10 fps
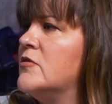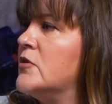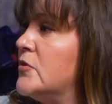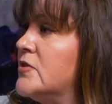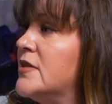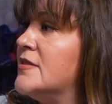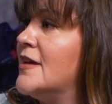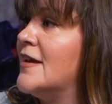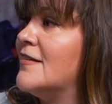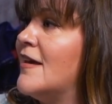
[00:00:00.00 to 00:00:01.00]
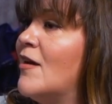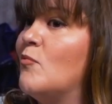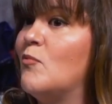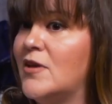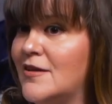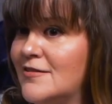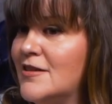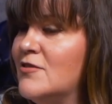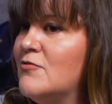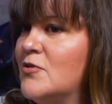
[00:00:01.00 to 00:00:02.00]
and the Lugosi estate, and mm. we
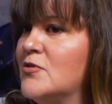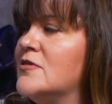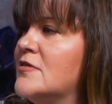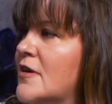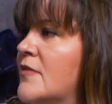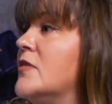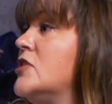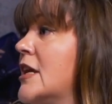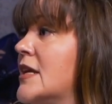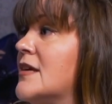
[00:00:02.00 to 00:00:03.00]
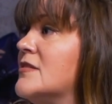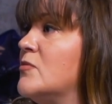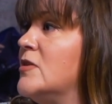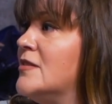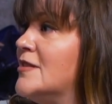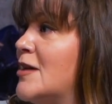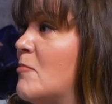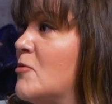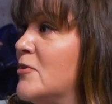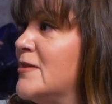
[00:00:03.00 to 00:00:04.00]
did the first and the Cheney. So we mm. did the
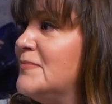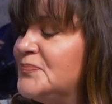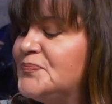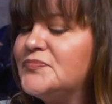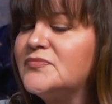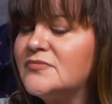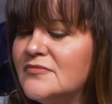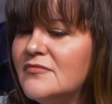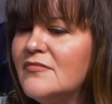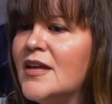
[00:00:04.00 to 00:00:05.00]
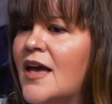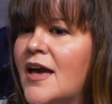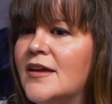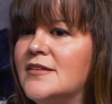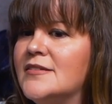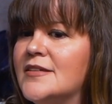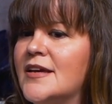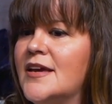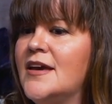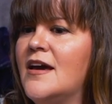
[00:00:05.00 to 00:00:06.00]
top three. Yes. And
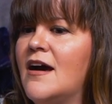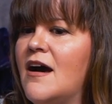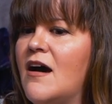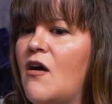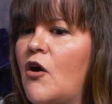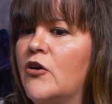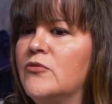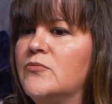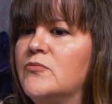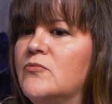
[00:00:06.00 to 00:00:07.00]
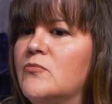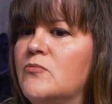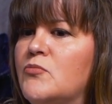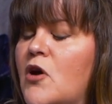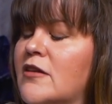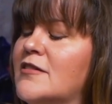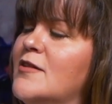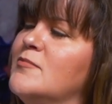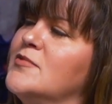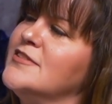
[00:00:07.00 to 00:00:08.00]
uh, our product
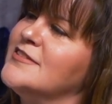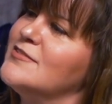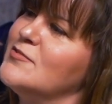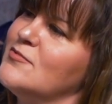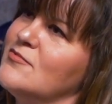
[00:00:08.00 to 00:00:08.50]
line was